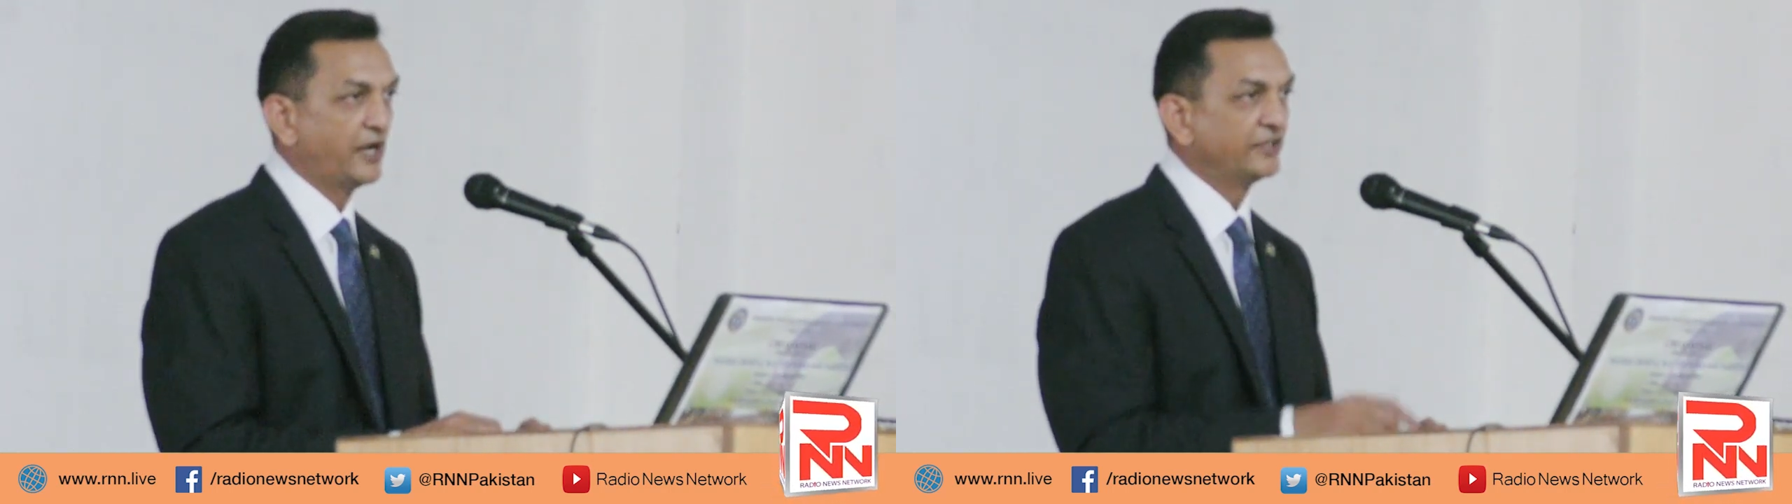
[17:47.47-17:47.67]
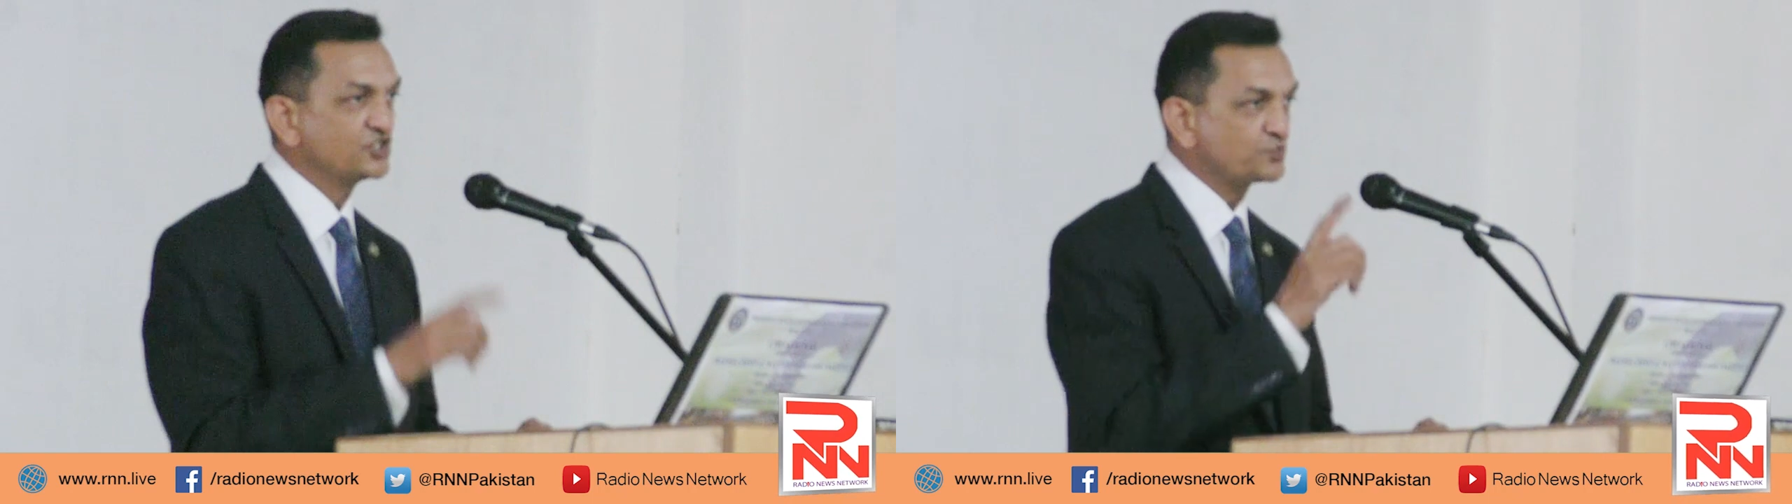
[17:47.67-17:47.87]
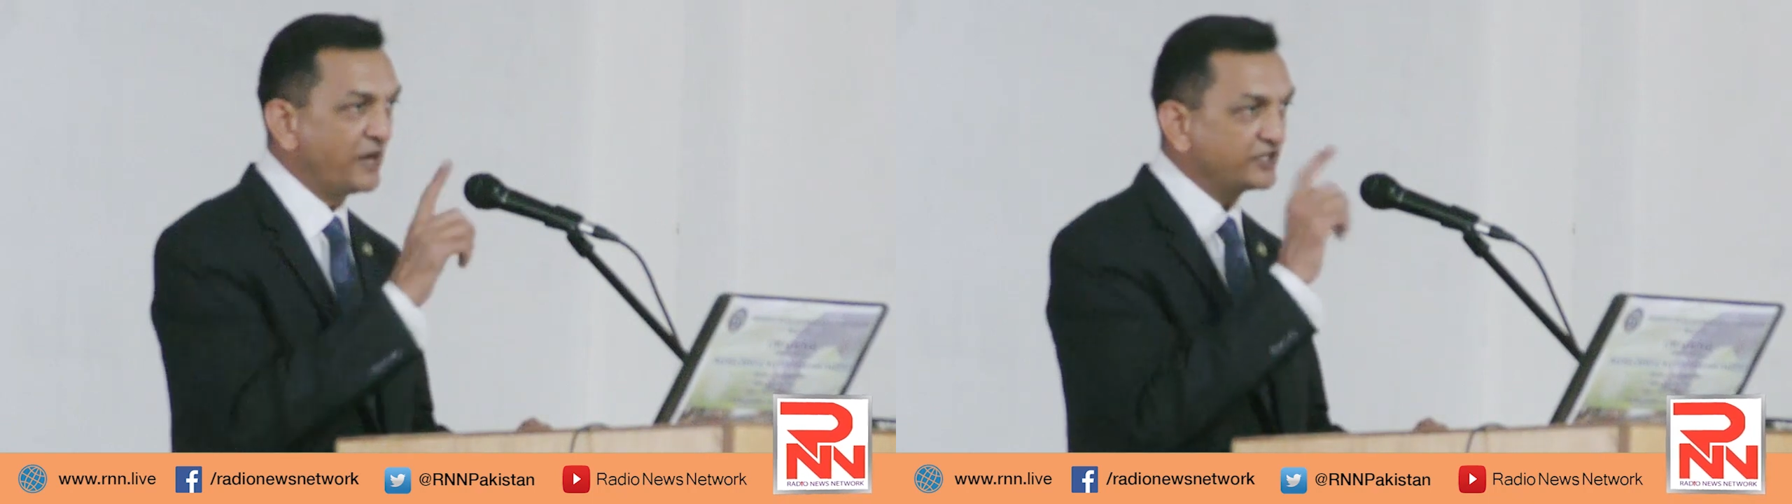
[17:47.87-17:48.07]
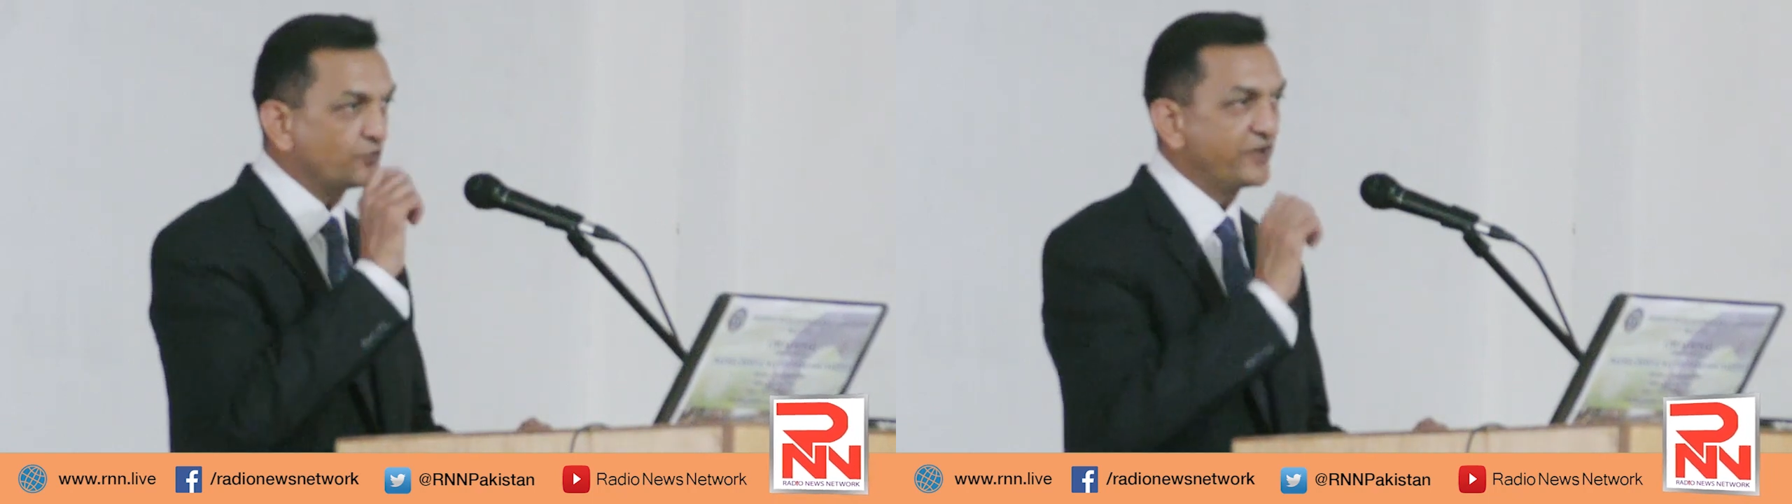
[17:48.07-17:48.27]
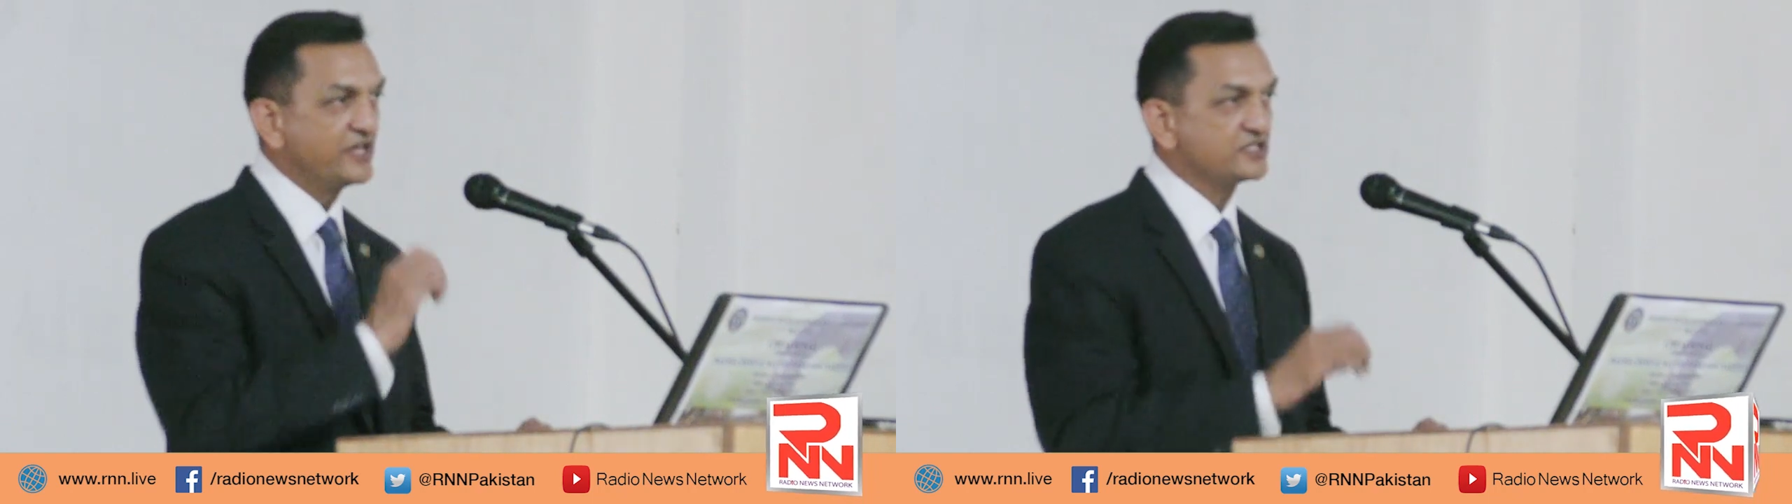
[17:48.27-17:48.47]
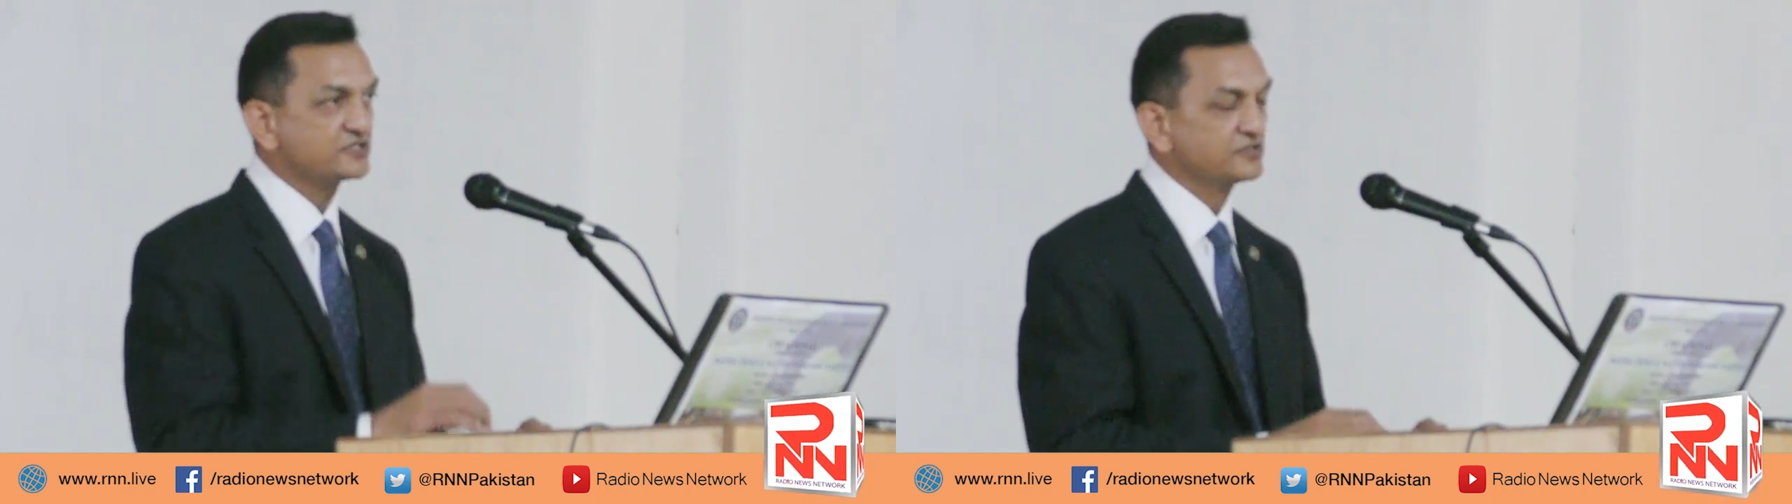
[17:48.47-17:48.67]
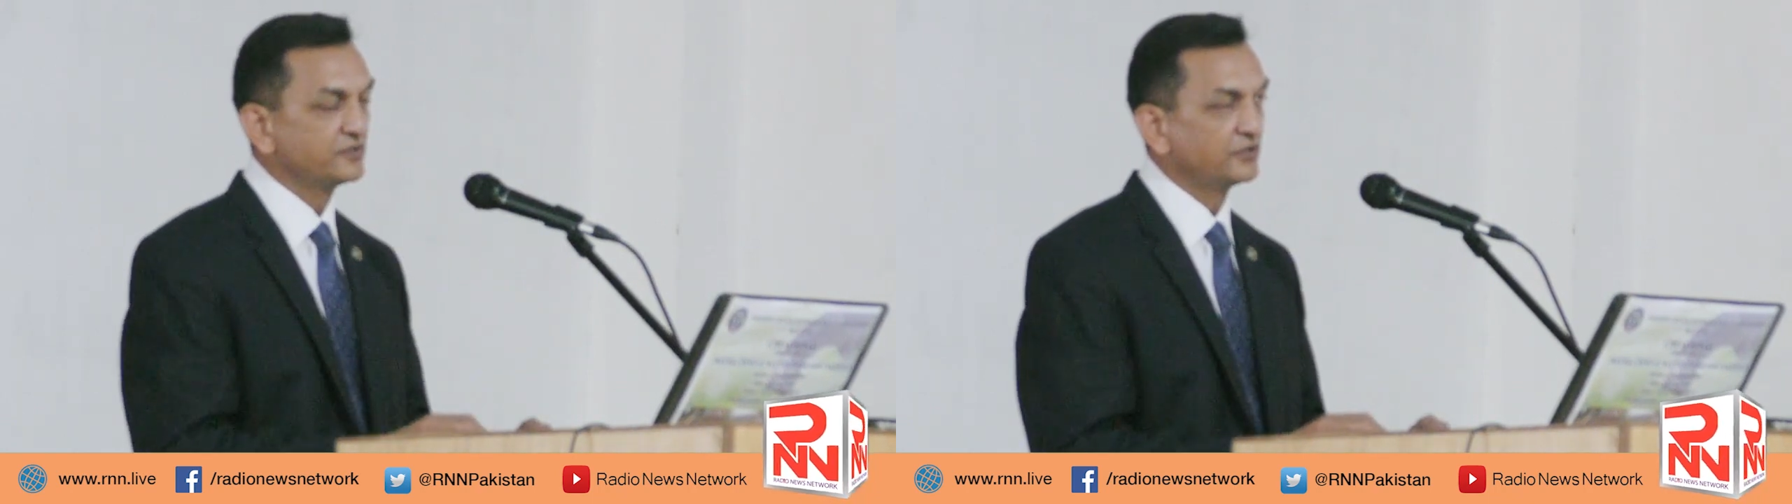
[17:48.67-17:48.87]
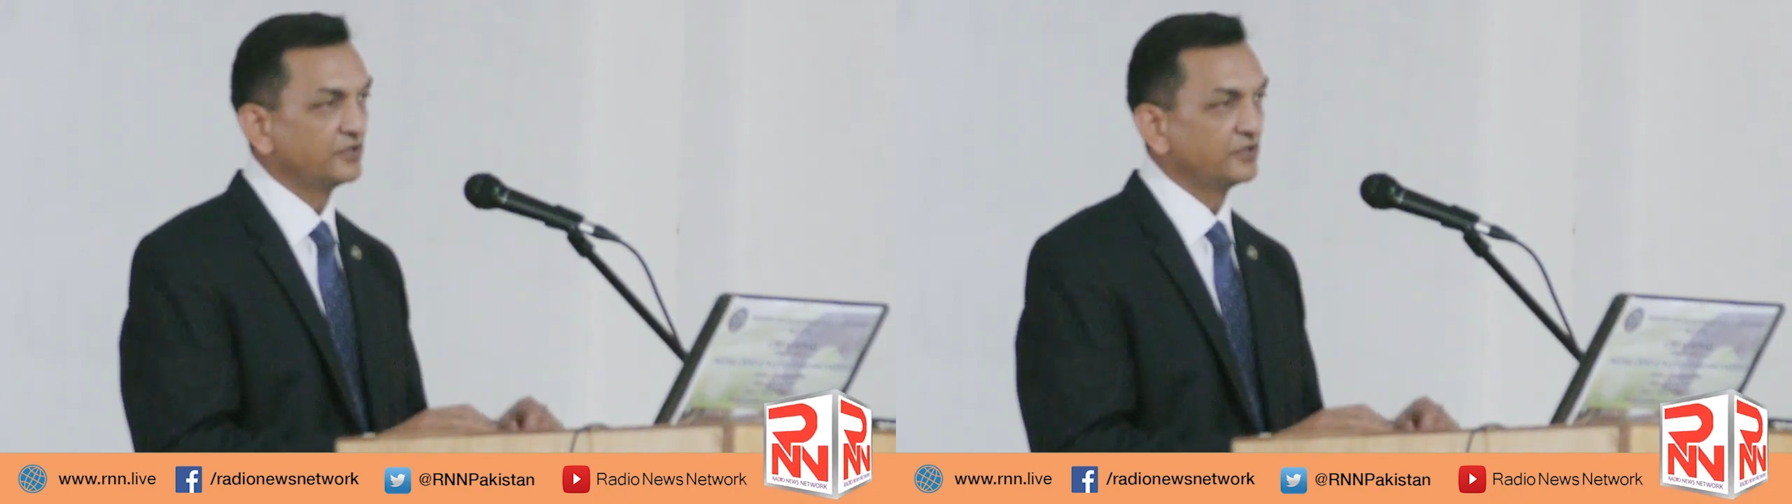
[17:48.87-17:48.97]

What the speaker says: And the smarter way is,